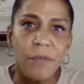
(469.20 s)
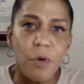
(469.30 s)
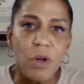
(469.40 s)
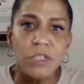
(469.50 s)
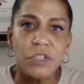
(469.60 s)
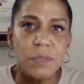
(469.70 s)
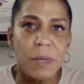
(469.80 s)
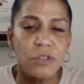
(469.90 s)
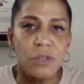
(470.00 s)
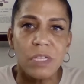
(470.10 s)
of course, just
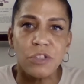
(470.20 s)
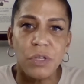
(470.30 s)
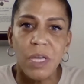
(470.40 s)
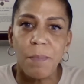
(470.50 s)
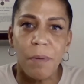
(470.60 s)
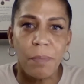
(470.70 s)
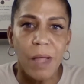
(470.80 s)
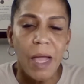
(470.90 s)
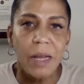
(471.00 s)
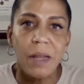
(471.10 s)
make sure that you keep
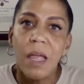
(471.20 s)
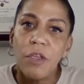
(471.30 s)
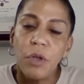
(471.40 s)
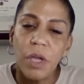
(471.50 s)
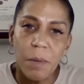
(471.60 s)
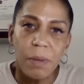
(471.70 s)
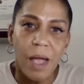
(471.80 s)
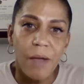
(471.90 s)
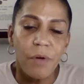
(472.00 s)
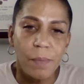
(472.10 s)
applying. You can
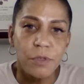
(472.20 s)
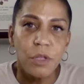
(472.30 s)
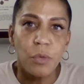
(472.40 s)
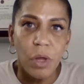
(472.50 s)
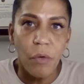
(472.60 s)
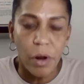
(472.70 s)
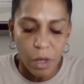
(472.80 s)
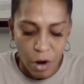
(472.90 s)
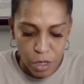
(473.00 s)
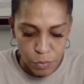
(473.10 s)
apply for up to 3
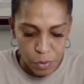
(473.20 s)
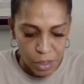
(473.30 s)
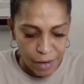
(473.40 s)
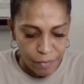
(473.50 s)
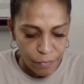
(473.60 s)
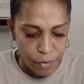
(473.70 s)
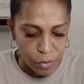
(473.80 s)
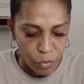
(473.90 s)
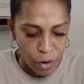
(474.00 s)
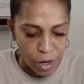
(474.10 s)
credit cards with the Navy
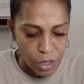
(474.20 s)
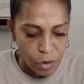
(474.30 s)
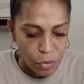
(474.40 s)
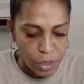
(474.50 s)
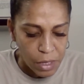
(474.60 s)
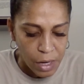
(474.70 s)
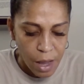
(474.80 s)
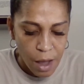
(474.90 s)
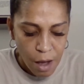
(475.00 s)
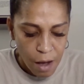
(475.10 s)
Federal Credit Union.
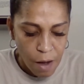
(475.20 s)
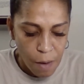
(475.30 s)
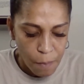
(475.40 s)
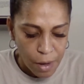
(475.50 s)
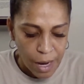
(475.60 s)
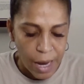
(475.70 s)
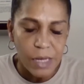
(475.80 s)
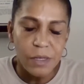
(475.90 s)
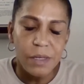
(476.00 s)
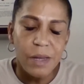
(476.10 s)

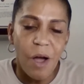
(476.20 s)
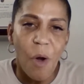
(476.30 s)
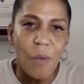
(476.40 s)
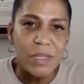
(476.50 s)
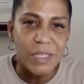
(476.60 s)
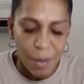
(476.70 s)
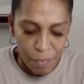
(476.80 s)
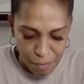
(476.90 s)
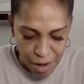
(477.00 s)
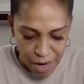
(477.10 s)
And always
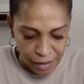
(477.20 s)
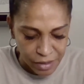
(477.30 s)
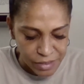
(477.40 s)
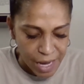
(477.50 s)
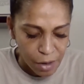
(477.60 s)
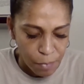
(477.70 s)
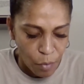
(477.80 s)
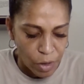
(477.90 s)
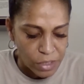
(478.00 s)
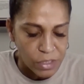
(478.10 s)
keep in mind the data
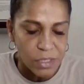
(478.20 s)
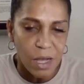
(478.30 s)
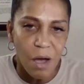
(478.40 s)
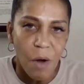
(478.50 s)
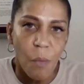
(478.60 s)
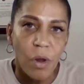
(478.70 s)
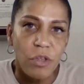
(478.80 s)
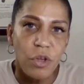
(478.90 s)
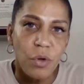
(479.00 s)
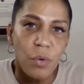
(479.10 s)
points
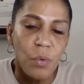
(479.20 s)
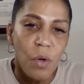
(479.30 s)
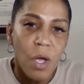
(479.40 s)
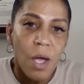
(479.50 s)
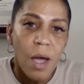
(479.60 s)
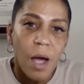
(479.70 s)
when you